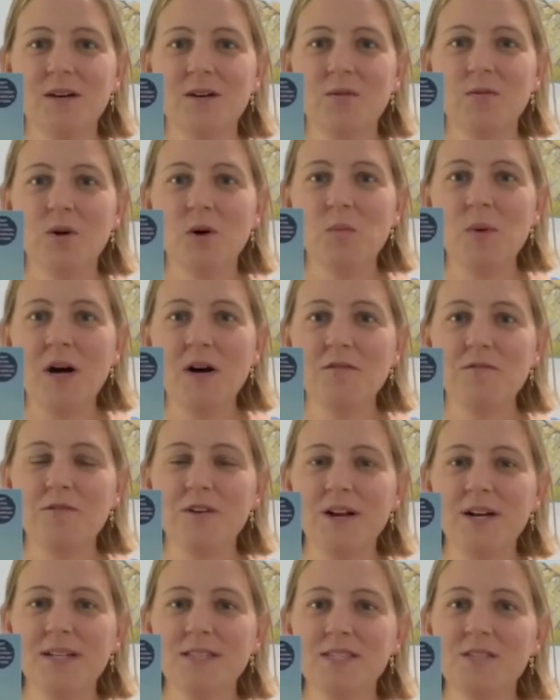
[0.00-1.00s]
Robot
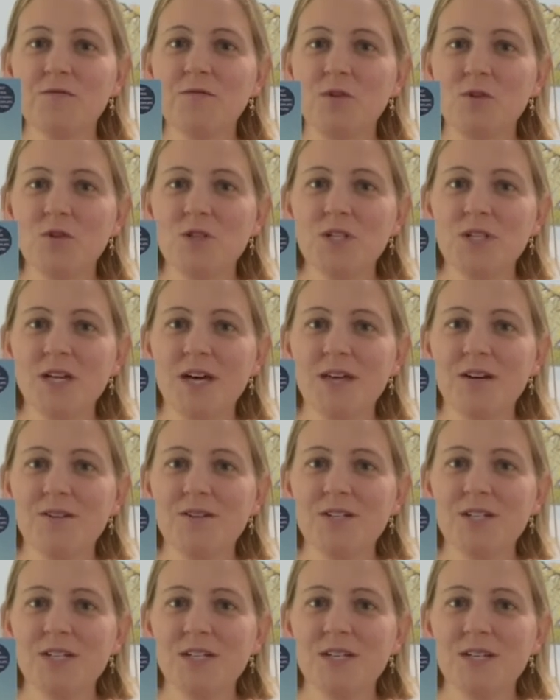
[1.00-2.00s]
Friends, Fusion
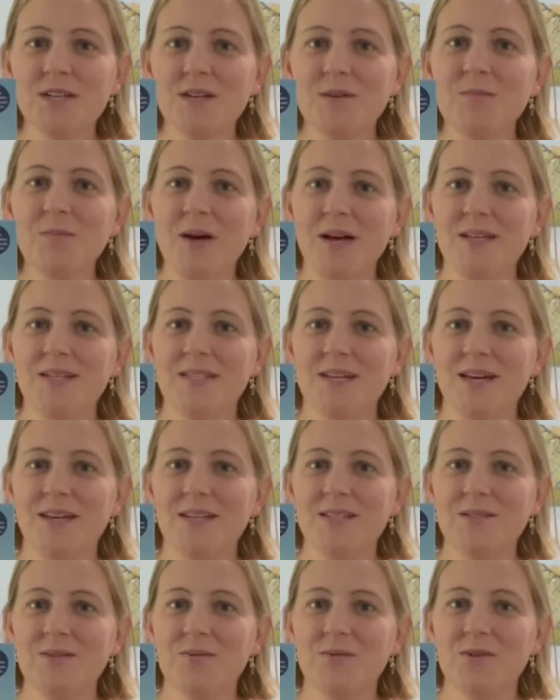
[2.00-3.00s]
Energy, Pet
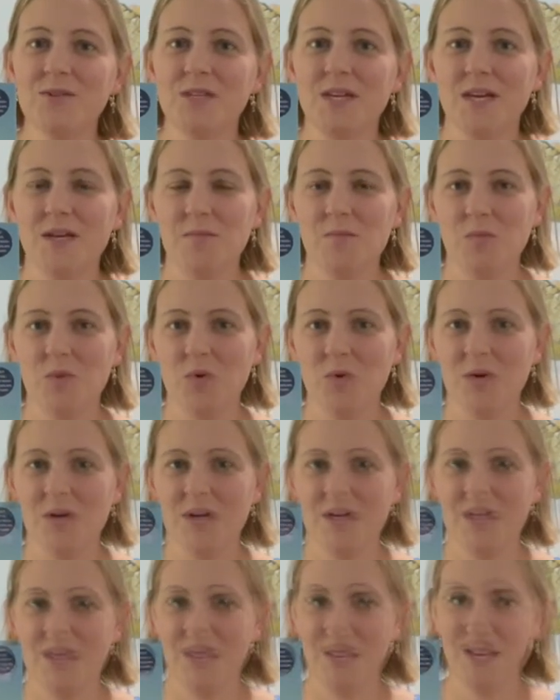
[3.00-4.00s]
Dinosaurs, and
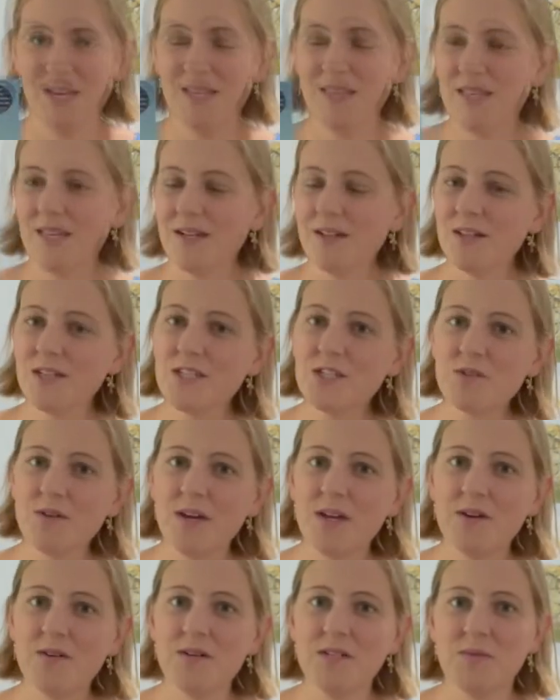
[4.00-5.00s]
More. The
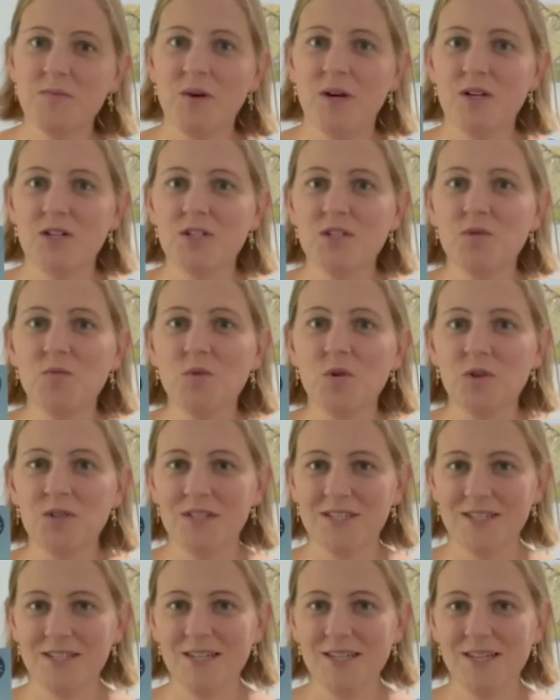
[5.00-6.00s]
illustrator is Marcin
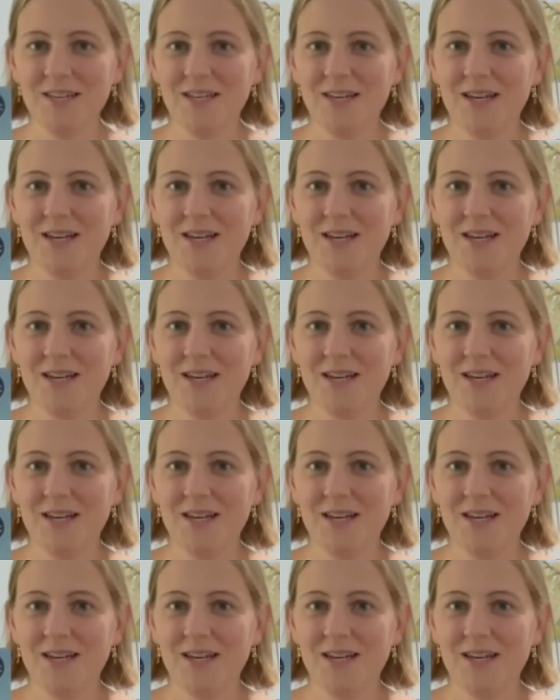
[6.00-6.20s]
Wolski.